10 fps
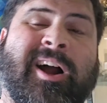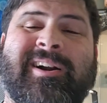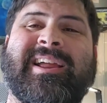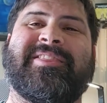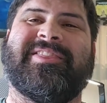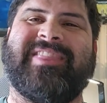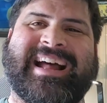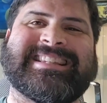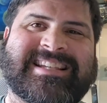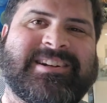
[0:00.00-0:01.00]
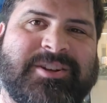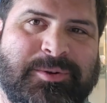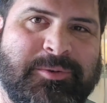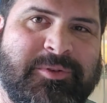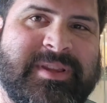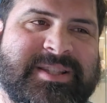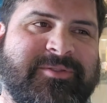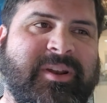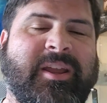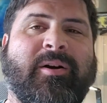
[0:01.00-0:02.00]
All right, that's going to do it for this
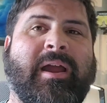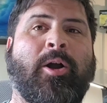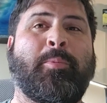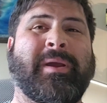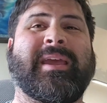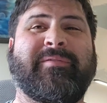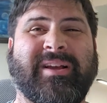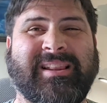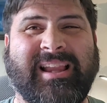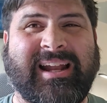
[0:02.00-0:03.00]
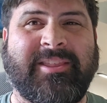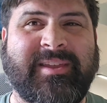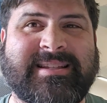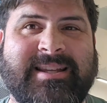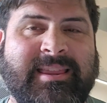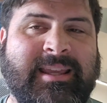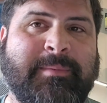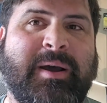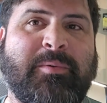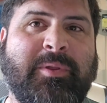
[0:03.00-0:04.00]
video. I hope it gave you a lot of things to think
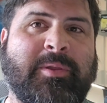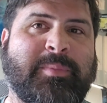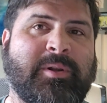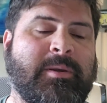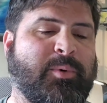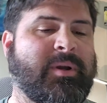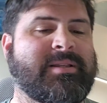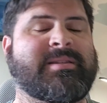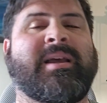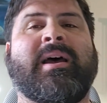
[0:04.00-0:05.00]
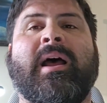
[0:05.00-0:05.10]
about with the Bully Boys.